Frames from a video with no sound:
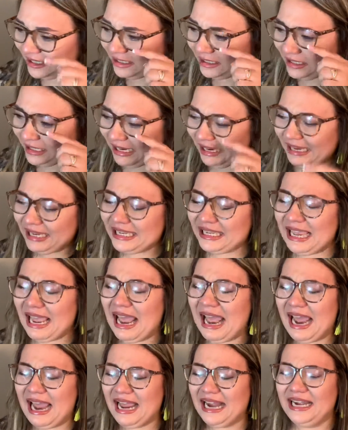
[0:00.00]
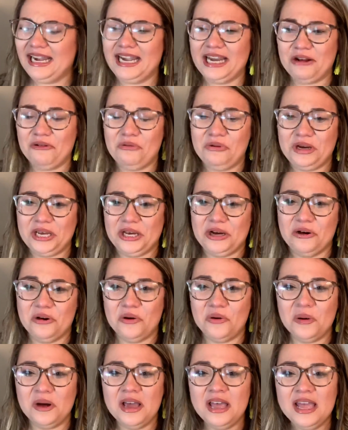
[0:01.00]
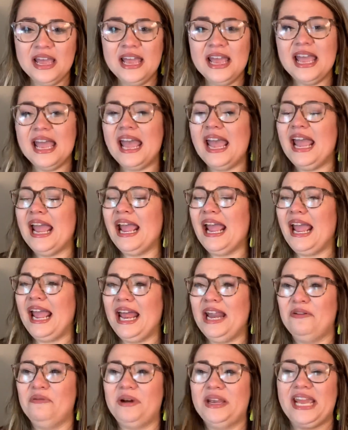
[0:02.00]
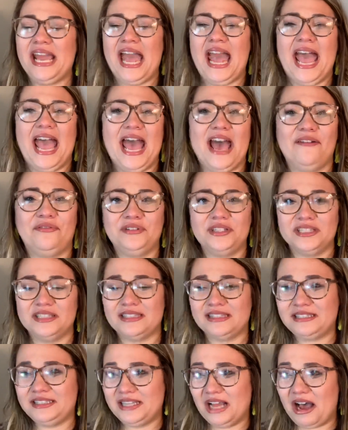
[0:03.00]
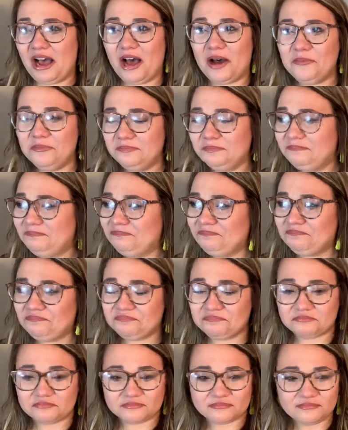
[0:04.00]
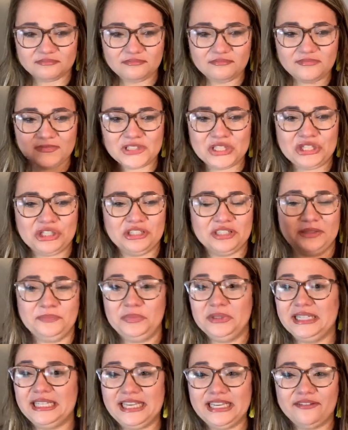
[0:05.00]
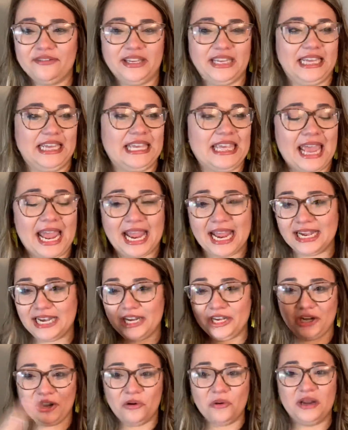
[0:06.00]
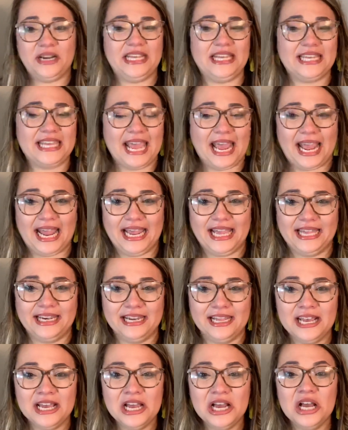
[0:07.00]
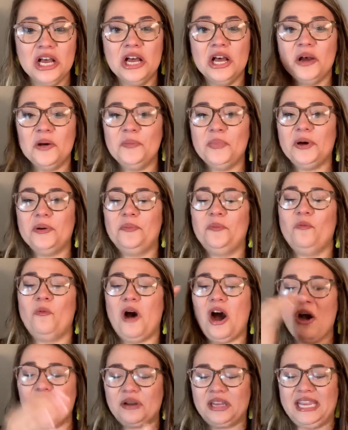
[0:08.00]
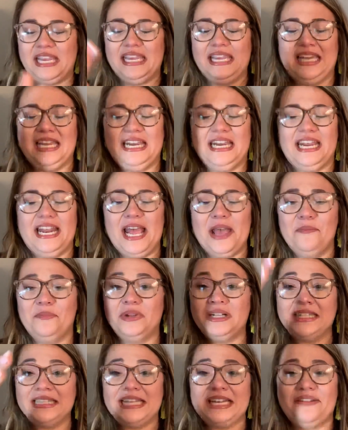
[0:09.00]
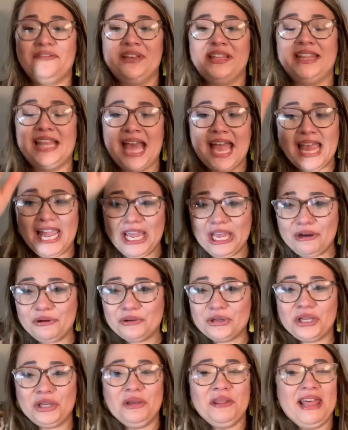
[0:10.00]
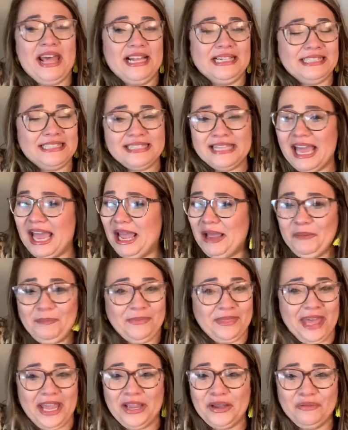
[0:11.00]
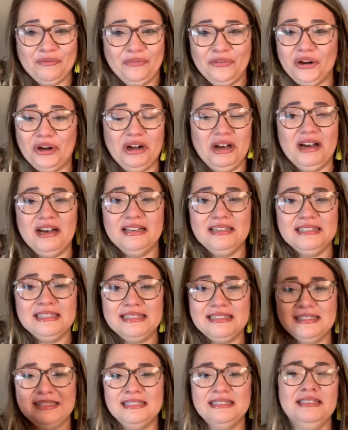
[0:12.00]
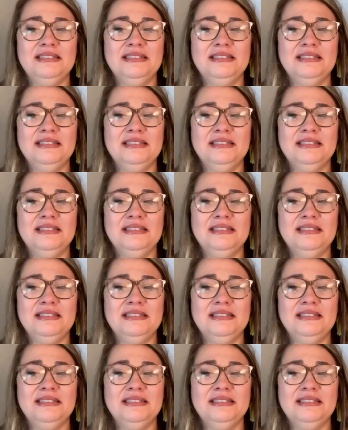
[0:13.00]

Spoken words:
He can and he will. And we have to stop just believing he can and knowing he can, but walking in it and believing that he'll do that same thing for us.